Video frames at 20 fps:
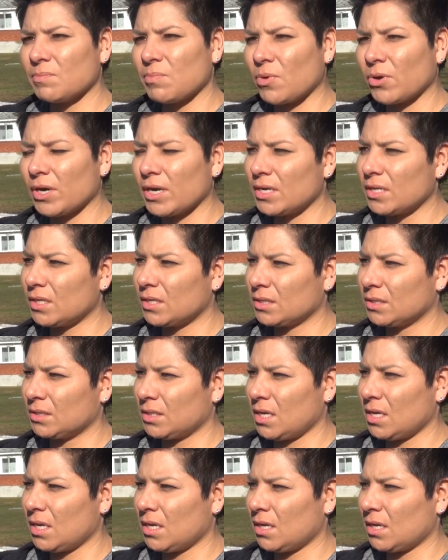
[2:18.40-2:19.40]
important to
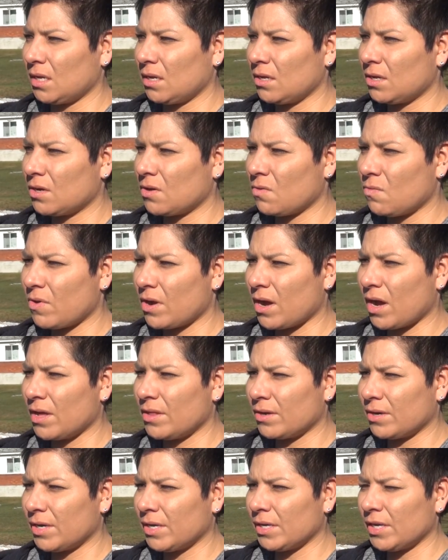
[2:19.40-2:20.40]
see, you know, what
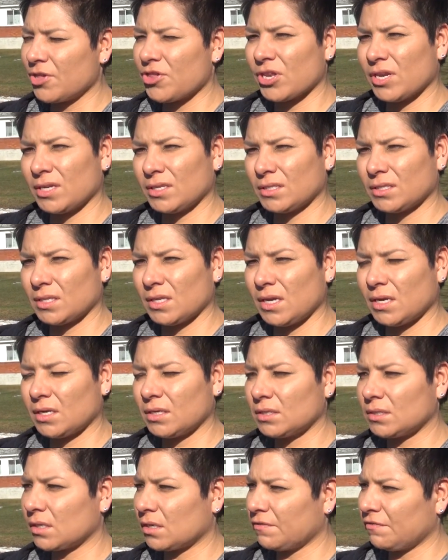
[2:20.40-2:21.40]
other indigenous
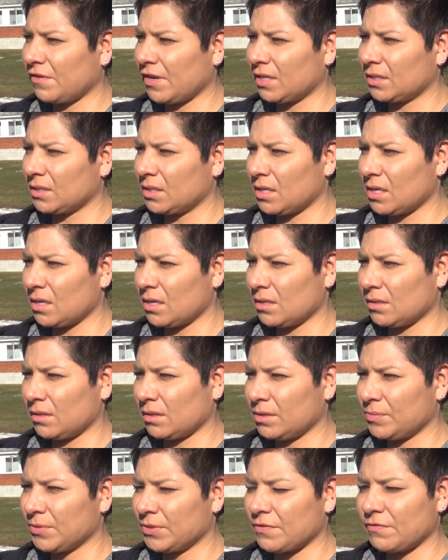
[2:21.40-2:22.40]
leaders are facing in
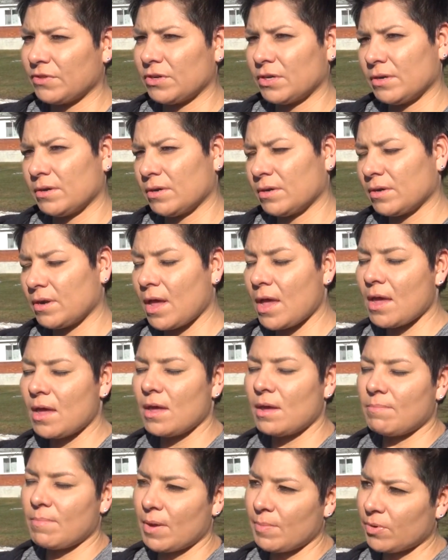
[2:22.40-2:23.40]
terms of their
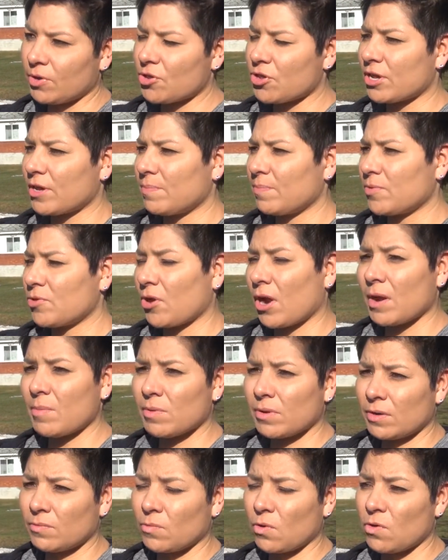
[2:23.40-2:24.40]
membership,
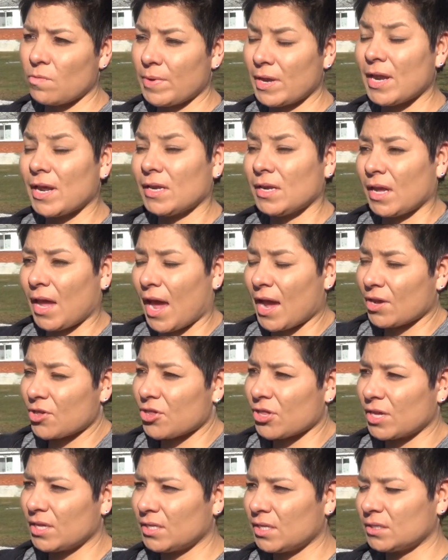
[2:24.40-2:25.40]
tribal enrollment, and
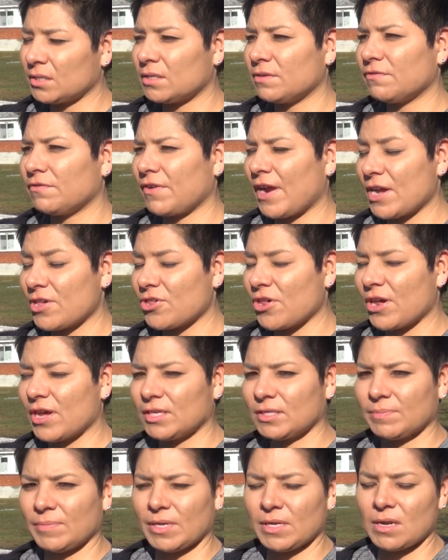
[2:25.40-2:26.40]
actually
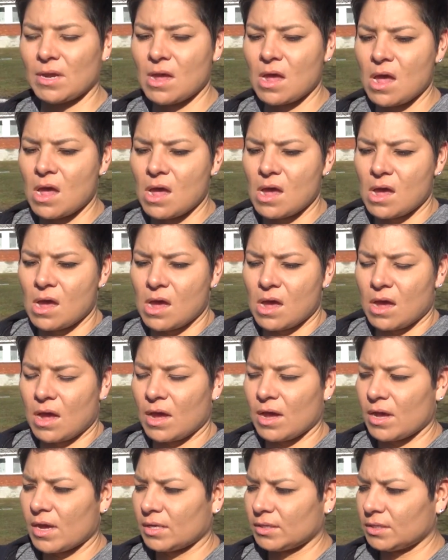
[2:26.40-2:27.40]
disenfranchisement.
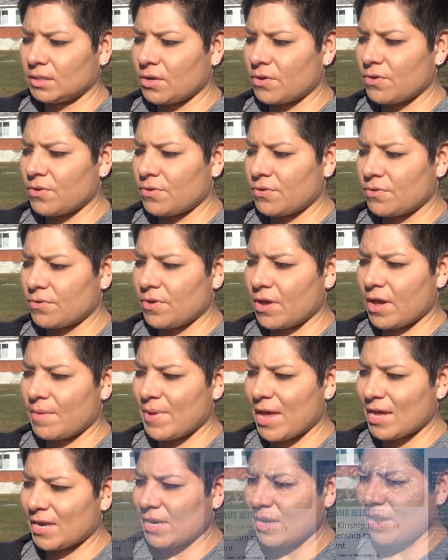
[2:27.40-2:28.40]
Uh, so I'm
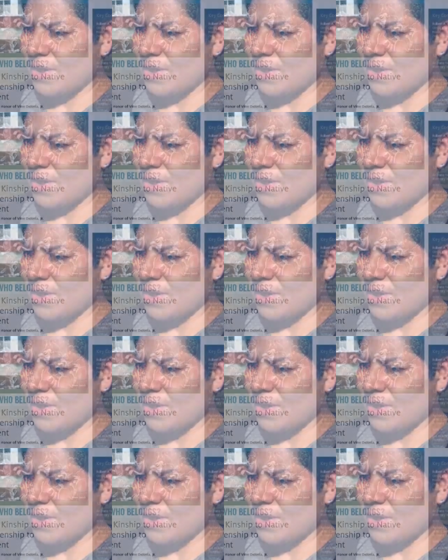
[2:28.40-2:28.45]
headed